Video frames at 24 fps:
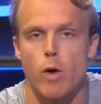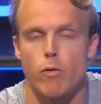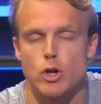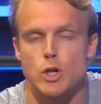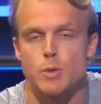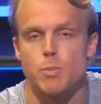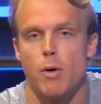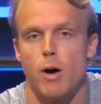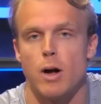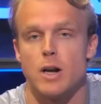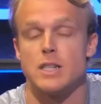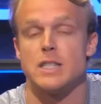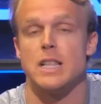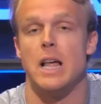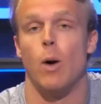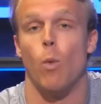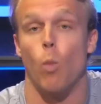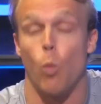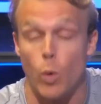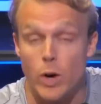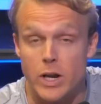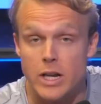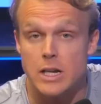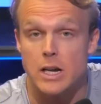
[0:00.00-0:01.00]
response that
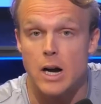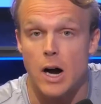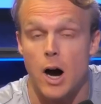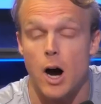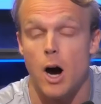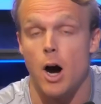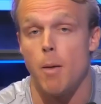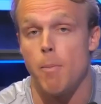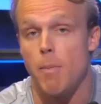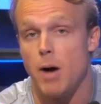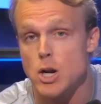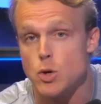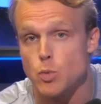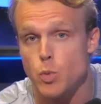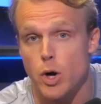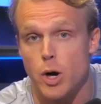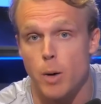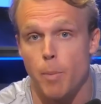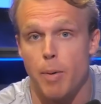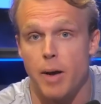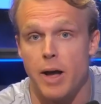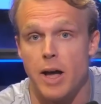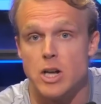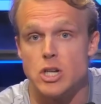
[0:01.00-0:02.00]
we got on my Twitter
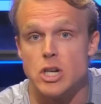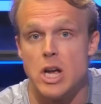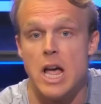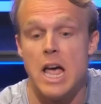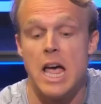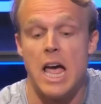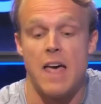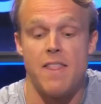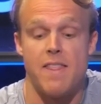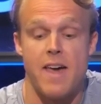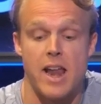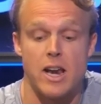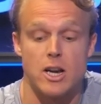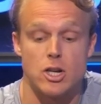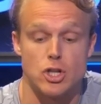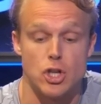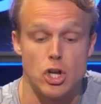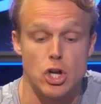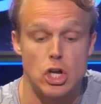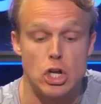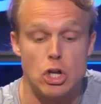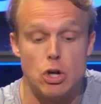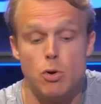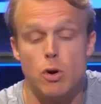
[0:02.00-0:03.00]
page, and that is the
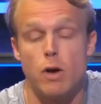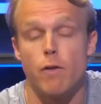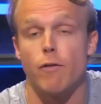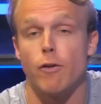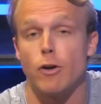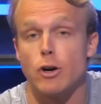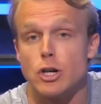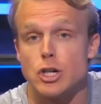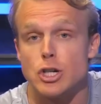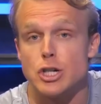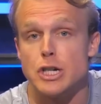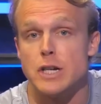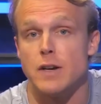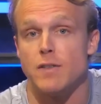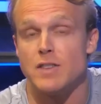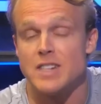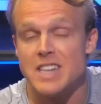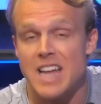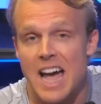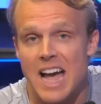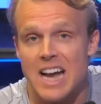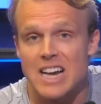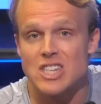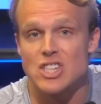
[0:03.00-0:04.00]
University of
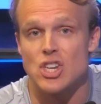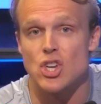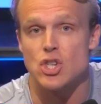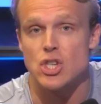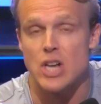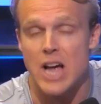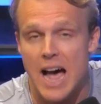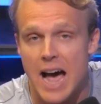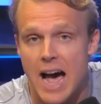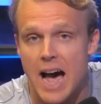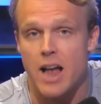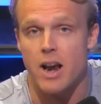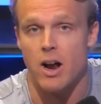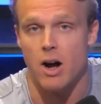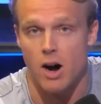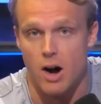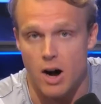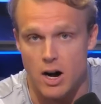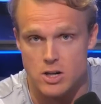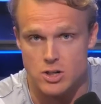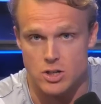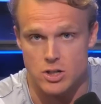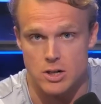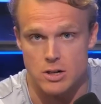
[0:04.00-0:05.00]
Texas at
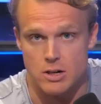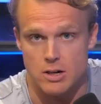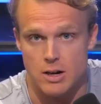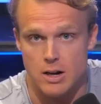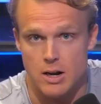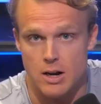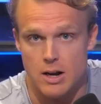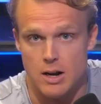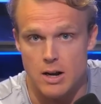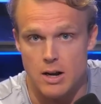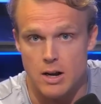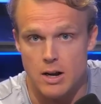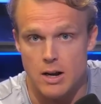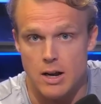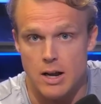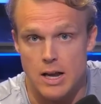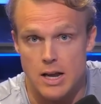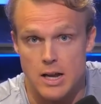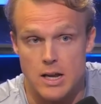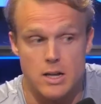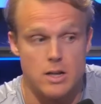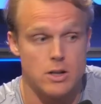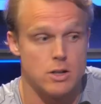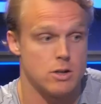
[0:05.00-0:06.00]
Austin
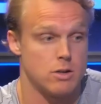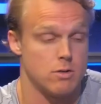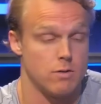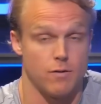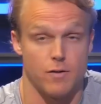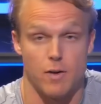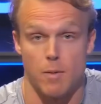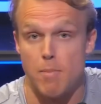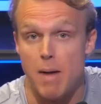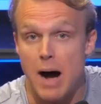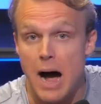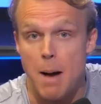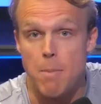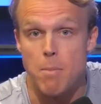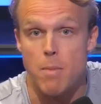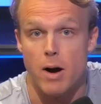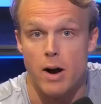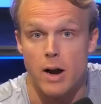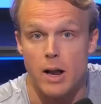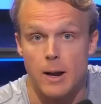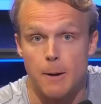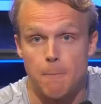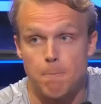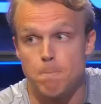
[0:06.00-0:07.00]
is, for my
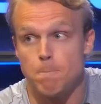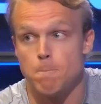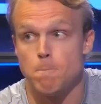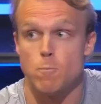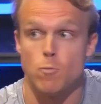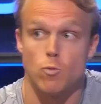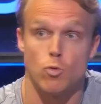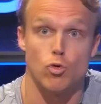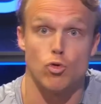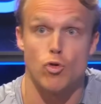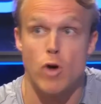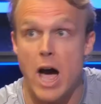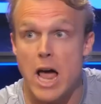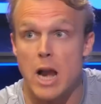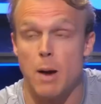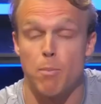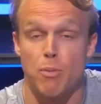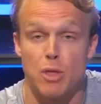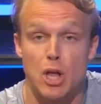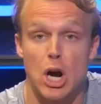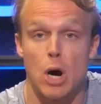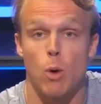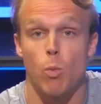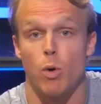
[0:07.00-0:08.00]
money, right up
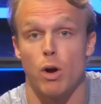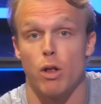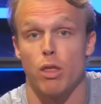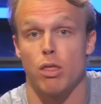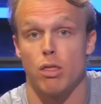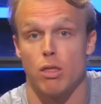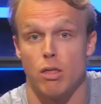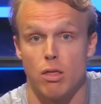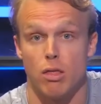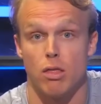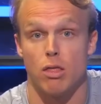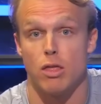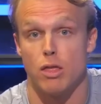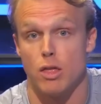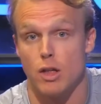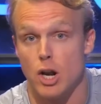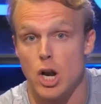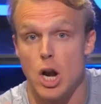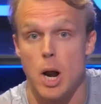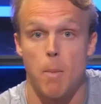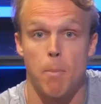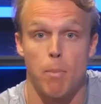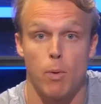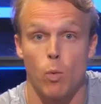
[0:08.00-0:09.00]
there with the
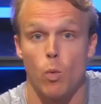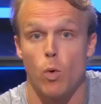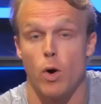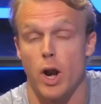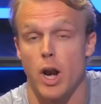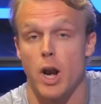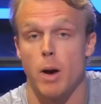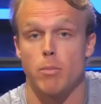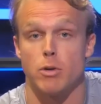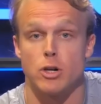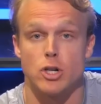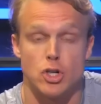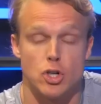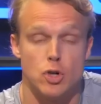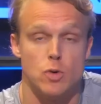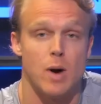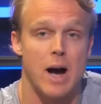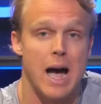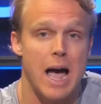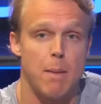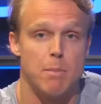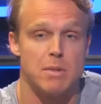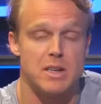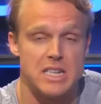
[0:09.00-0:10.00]
number one and number two
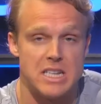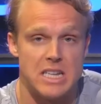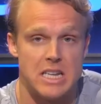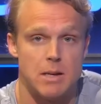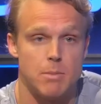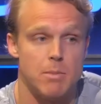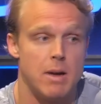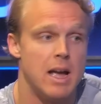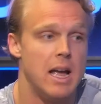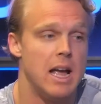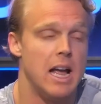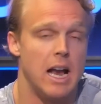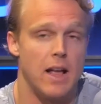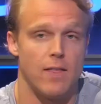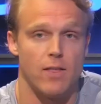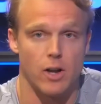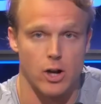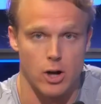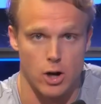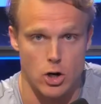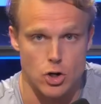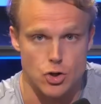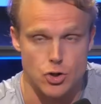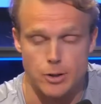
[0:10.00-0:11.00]
hype team in the
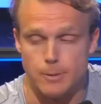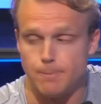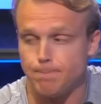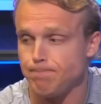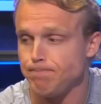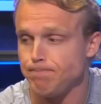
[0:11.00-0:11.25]
country.